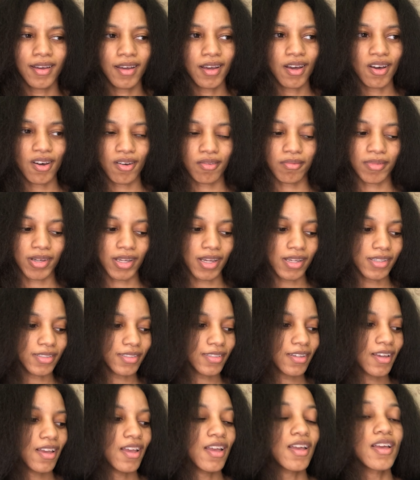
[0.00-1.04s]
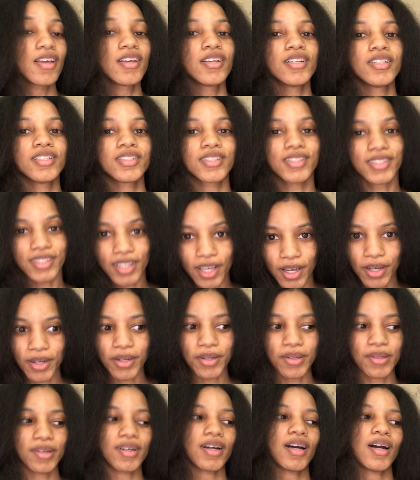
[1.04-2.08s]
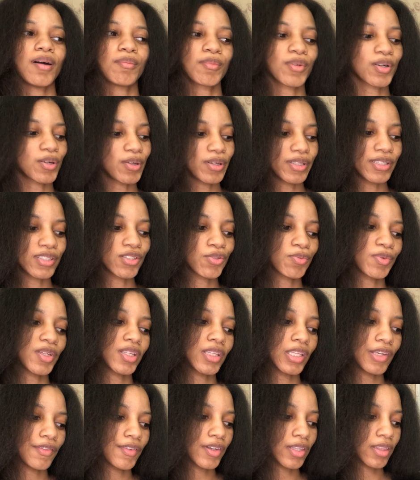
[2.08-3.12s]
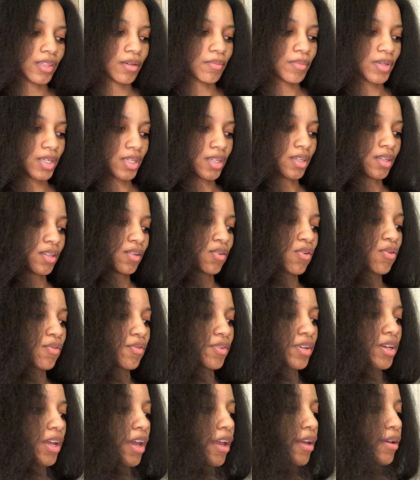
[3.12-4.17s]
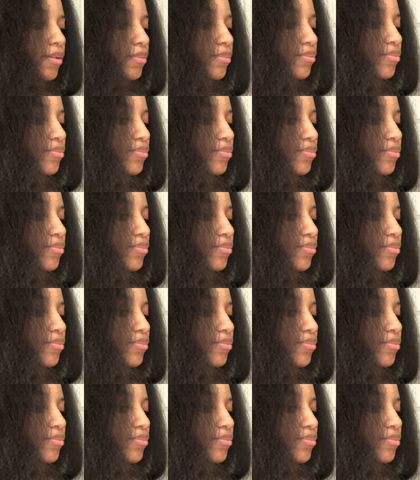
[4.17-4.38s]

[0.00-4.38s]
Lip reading: my gosh. So I'm going to be leaving them in overnight.